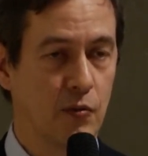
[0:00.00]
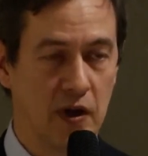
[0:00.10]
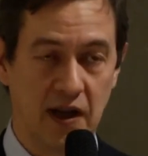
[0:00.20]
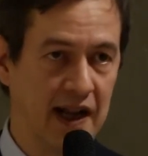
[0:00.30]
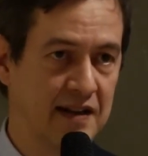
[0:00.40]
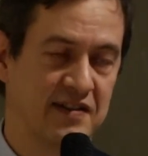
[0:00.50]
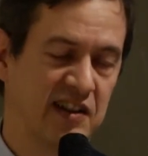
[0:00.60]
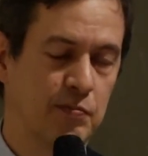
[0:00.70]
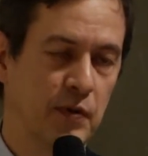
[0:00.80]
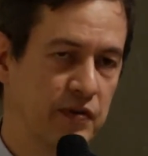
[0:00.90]
And
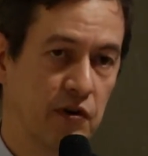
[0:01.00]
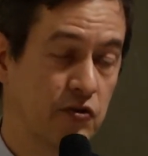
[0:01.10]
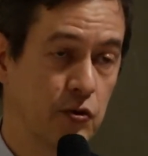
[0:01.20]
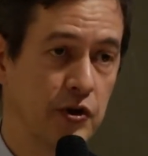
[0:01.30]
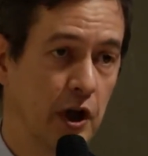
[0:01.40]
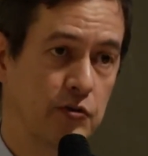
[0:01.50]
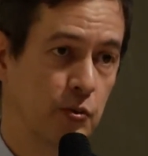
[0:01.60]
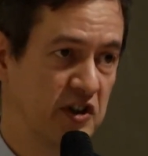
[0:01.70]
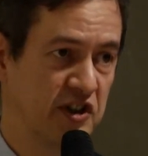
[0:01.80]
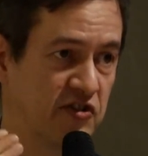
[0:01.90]
these movements could not
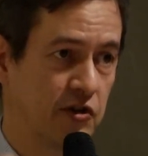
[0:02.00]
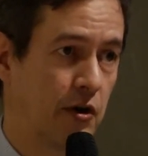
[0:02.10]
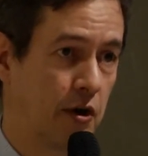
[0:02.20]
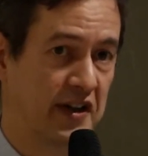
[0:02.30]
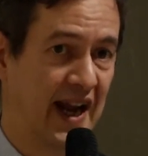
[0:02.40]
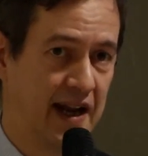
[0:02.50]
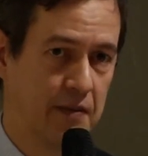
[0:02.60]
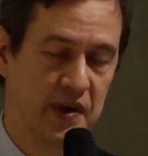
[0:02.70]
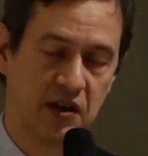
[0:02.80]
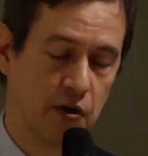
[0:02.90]
register again
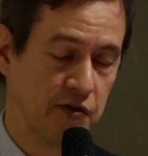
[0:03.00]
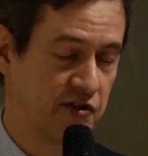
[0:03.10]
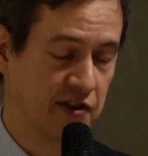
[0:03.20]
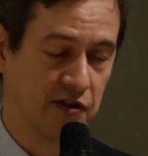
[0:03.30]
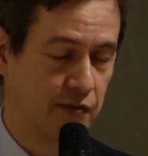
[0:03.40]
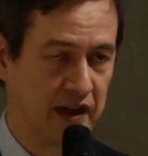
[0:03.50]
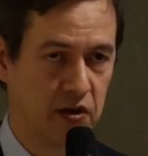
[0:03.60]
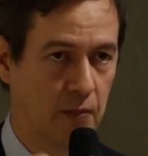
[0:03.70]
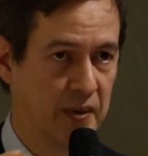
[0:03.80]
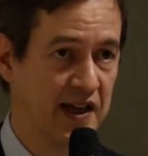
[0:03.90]
because it's very
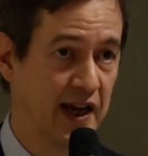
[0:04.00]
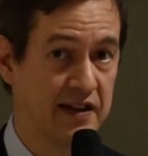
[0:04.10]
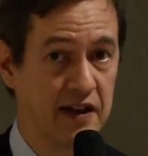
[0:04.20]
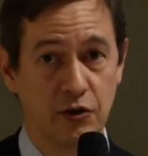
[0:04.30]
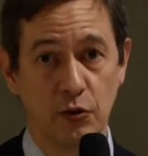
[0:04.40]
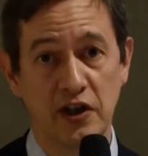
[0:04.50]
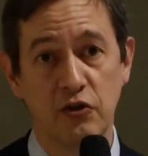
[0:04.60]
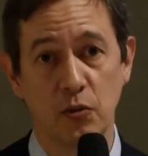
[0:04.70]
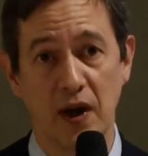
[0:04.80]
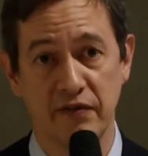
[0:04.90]
complicated and you need
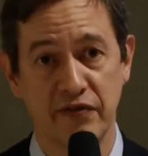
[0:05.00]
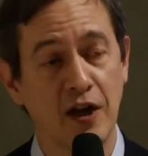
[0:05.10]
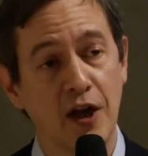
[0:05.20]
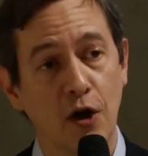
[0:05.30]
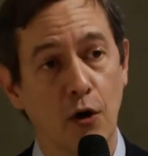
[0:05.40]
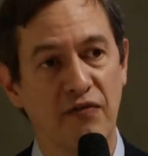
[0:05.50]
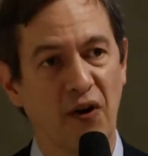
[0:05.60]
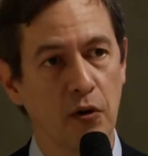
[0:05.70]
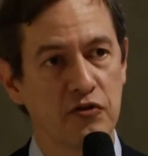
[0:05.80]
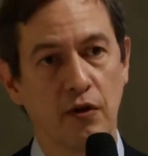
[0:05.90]
to have a
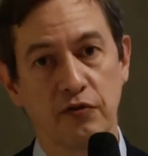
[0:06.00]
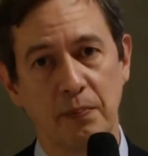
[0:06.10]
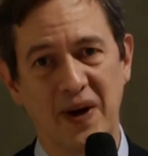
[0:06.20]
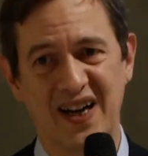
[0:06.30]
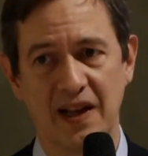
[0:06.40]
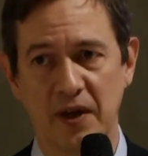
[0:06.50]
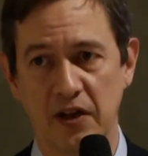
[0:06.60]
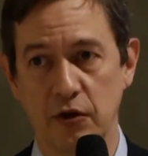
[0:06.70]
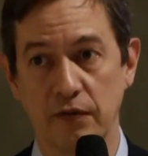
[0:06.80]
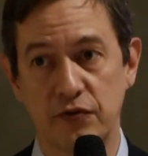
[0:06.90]
vote of the
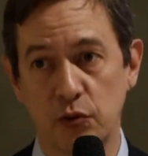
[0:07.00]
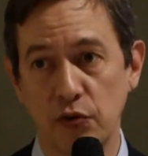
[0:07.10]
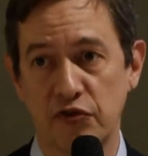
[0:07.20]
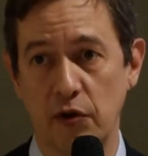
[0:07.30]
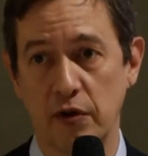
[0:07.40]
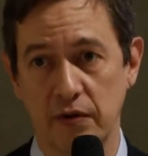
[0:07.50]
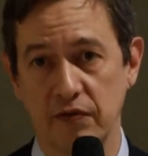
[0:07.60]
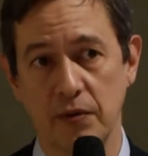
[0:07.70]
parliament of 2/3 of the